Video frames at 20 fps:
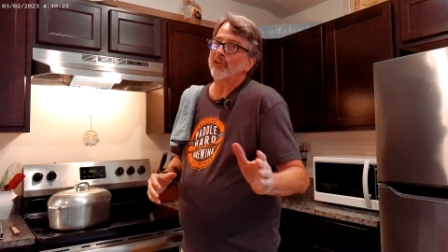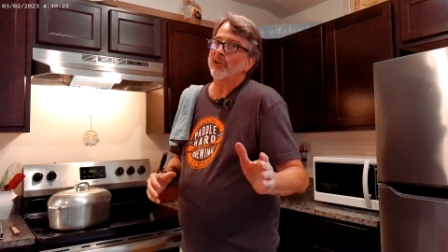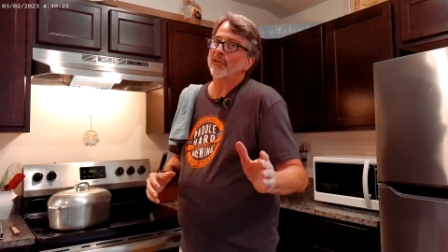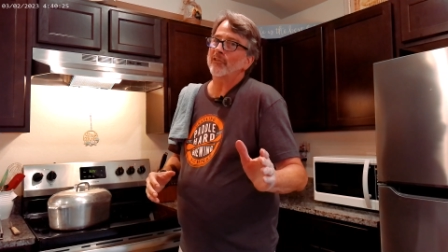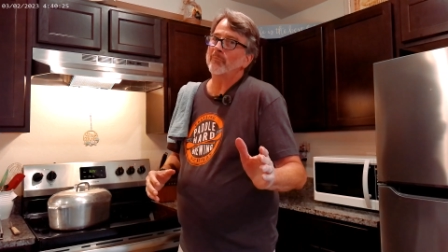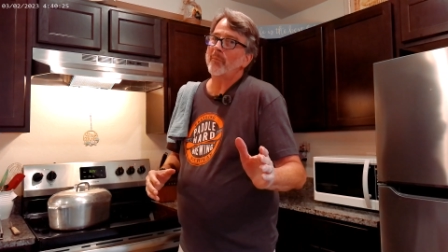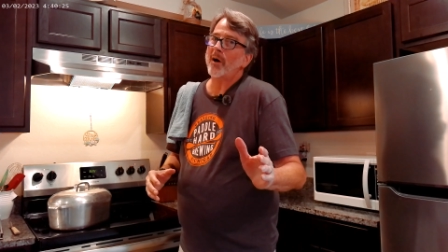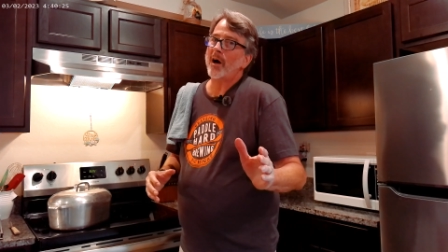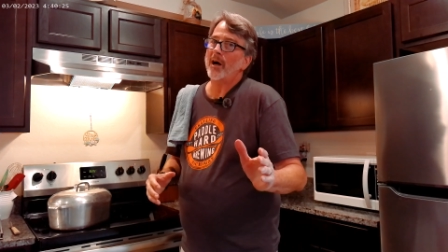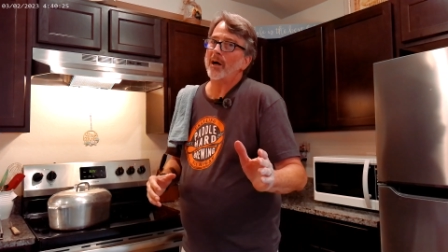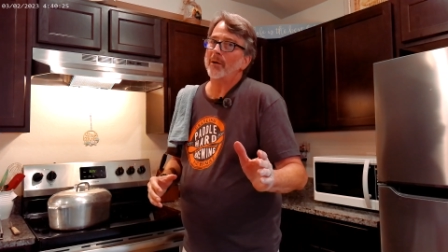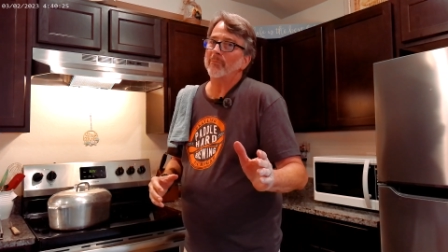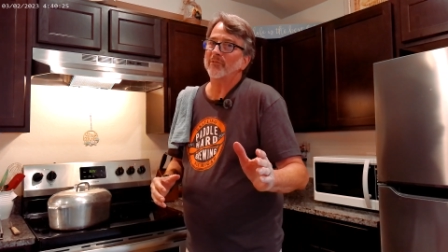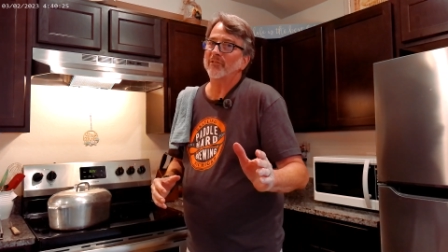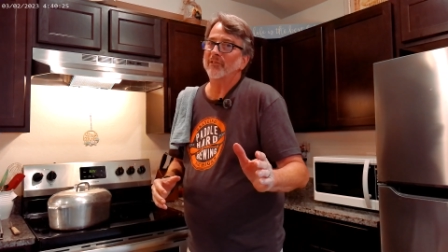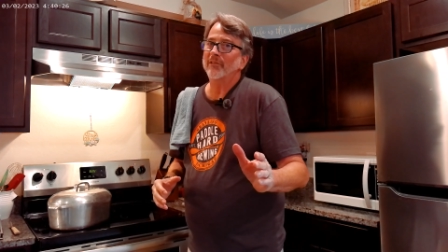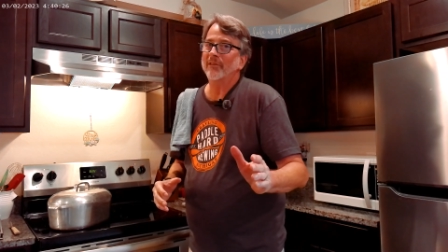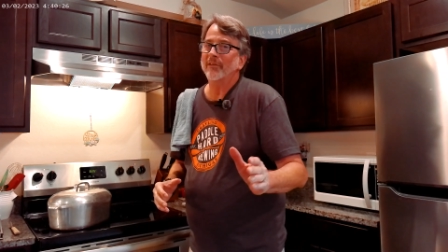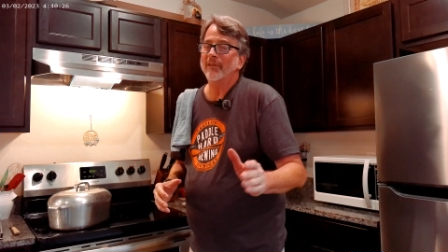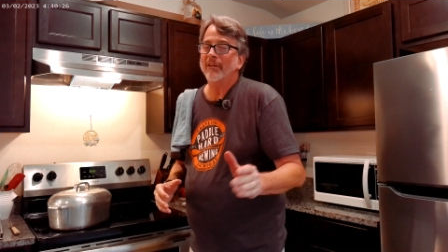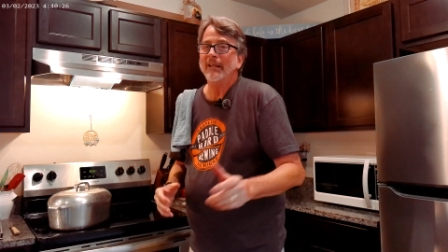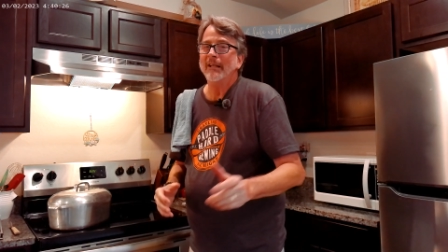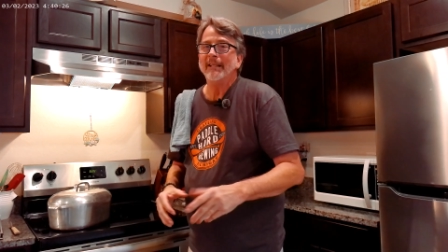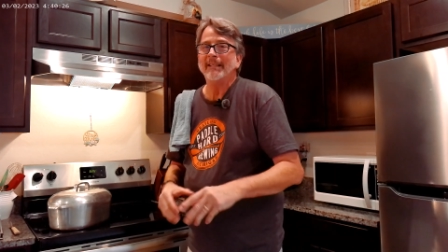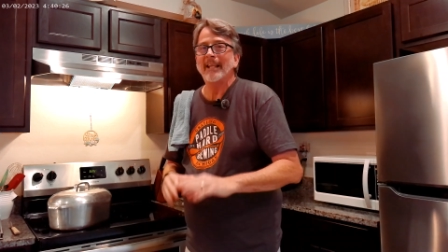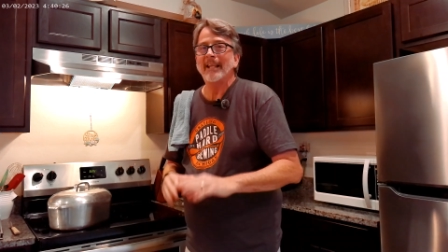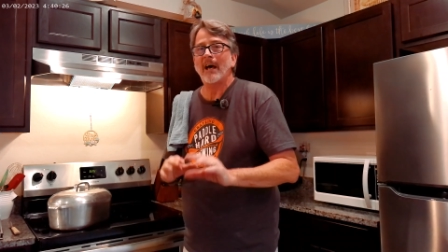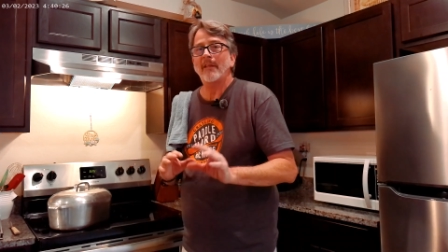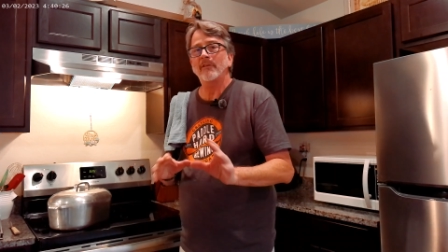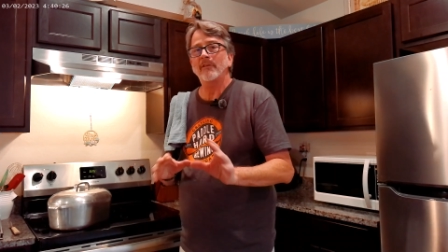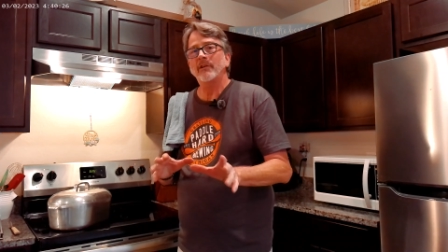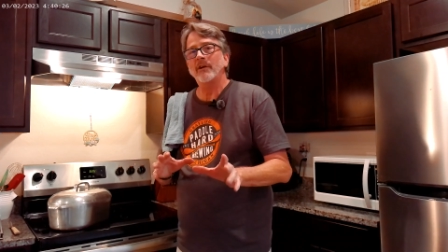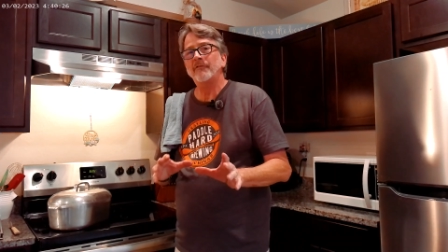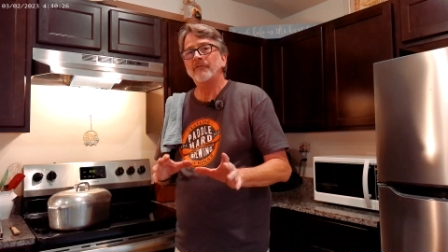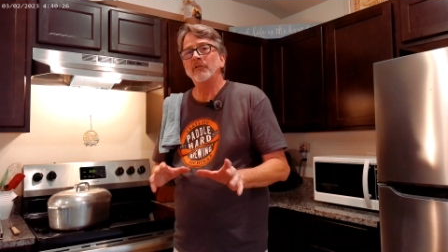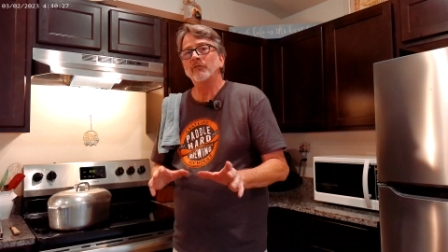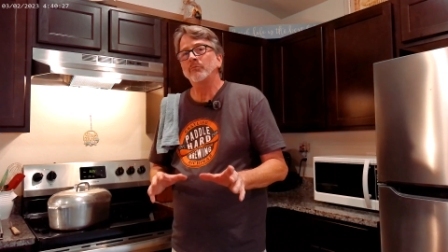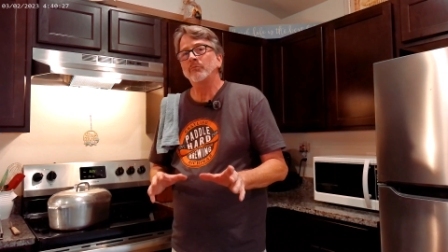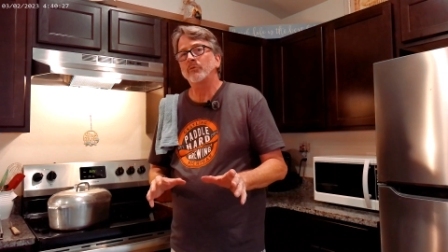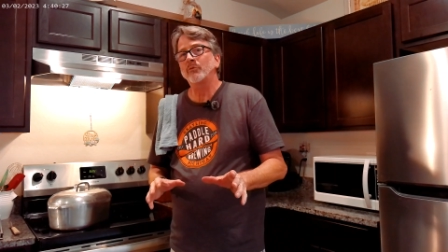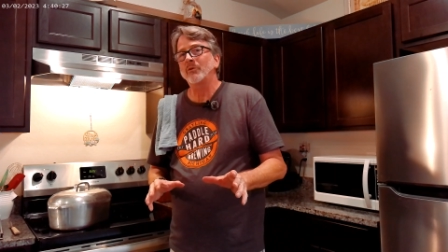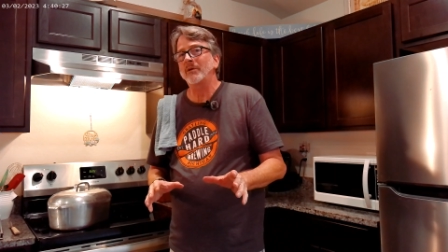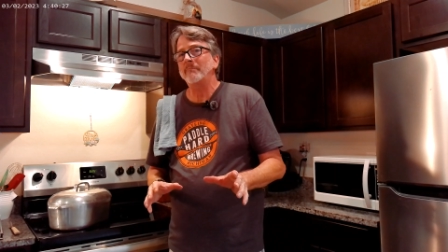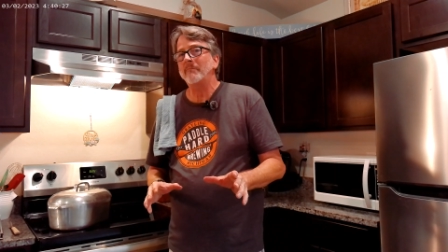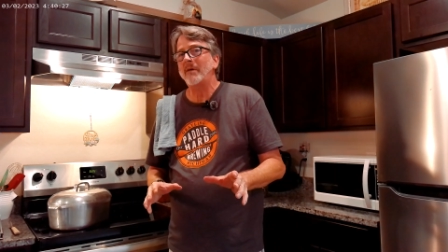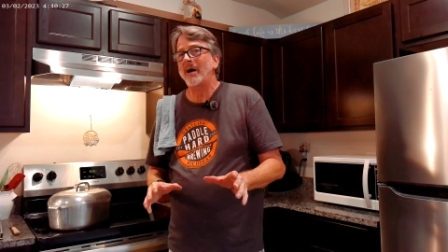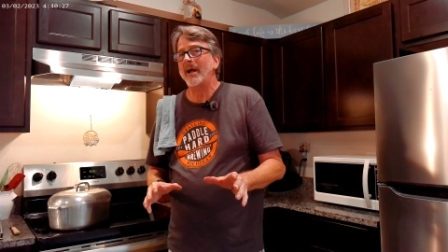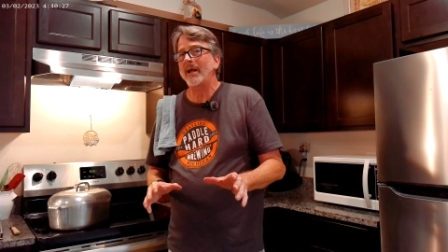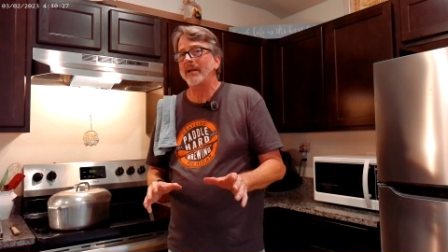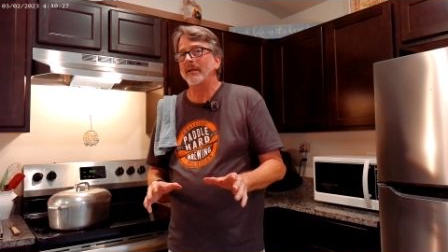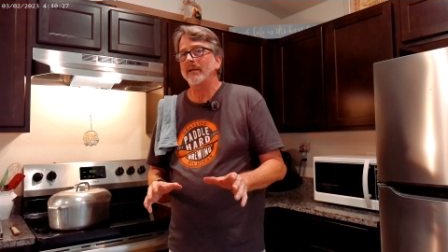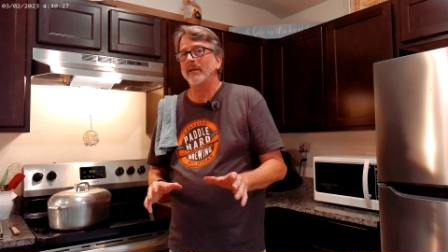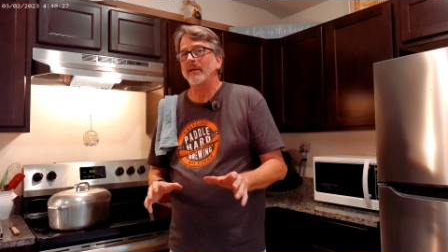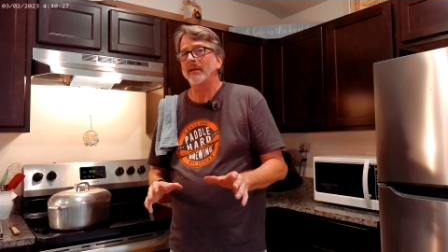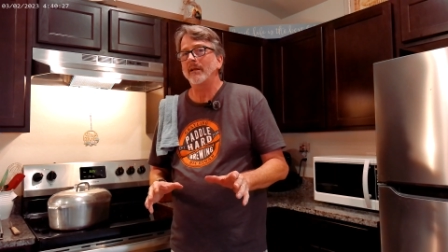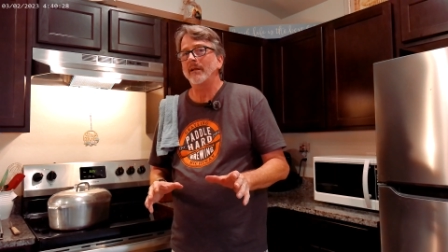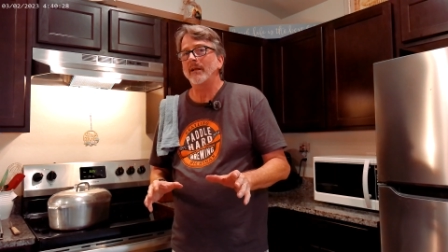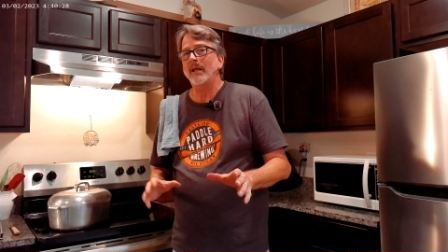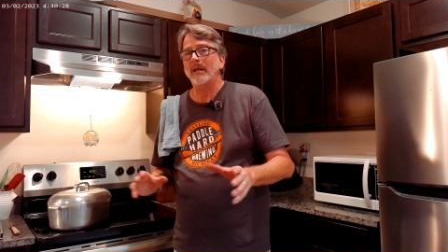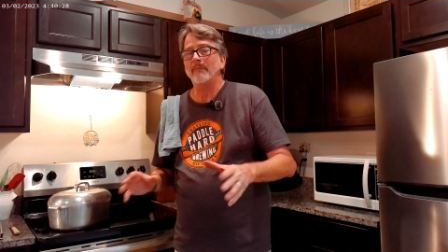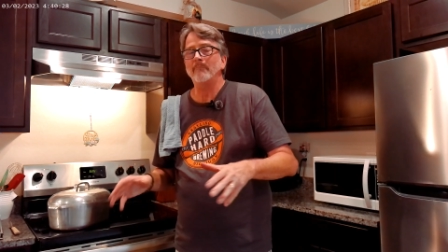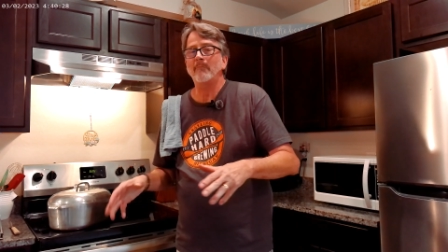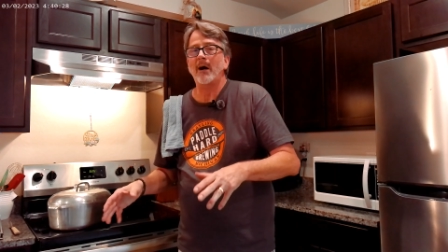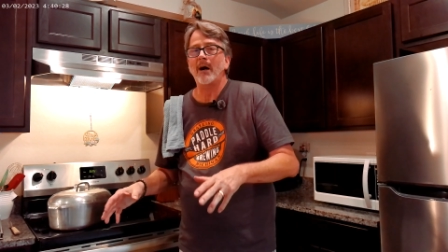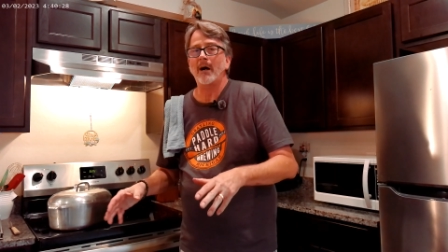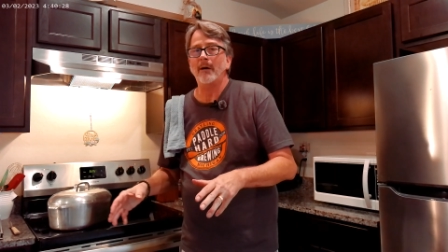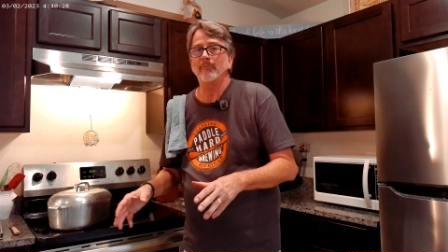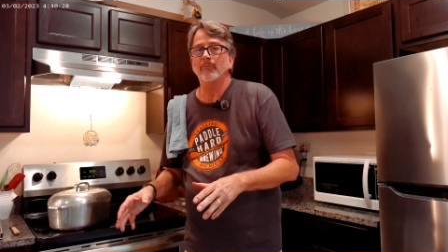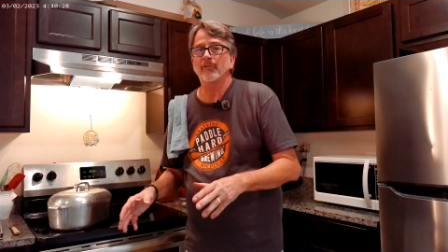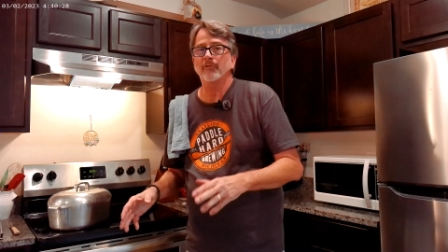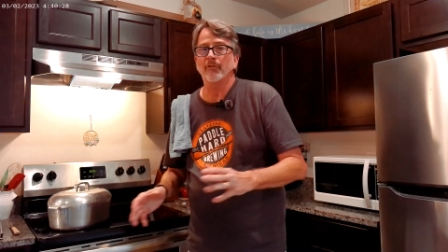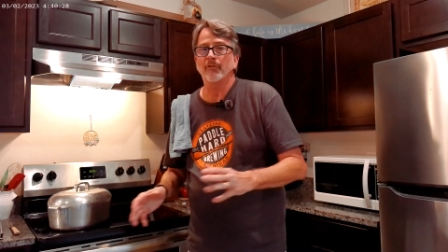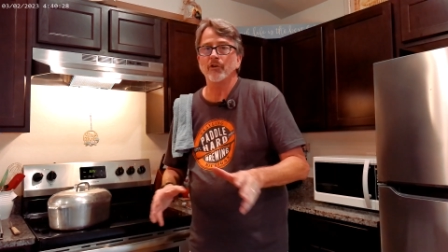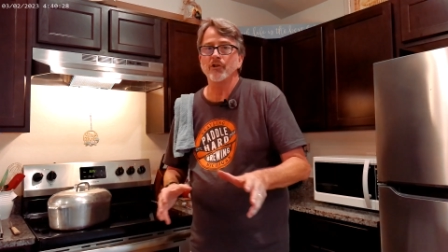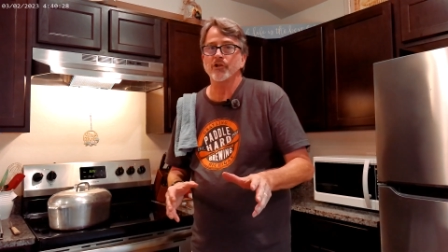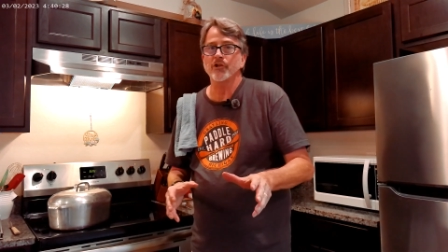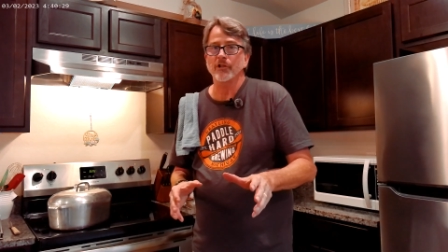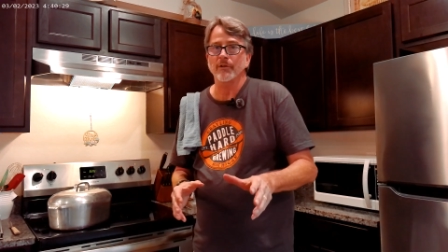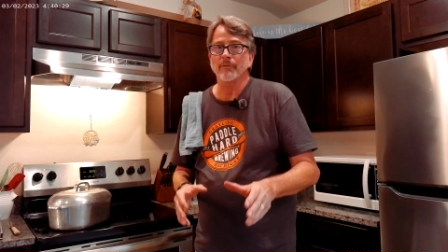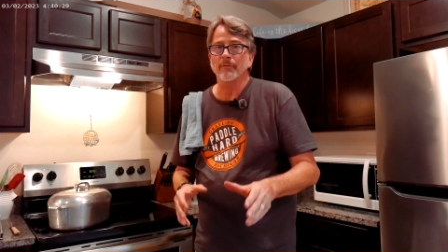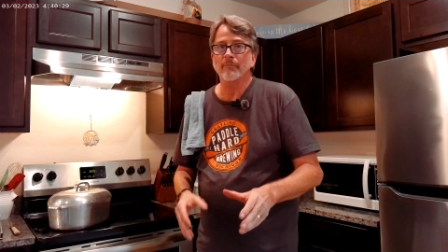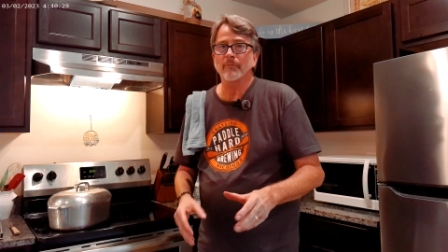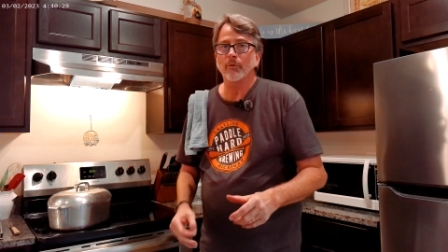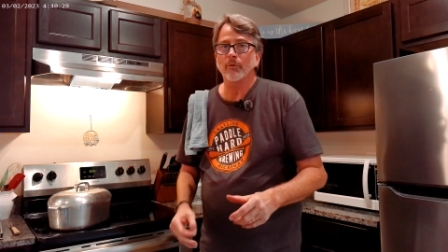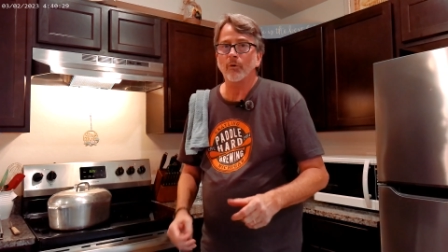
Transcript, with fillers: as good as Mom's. Now the difference between mine and Mom's version,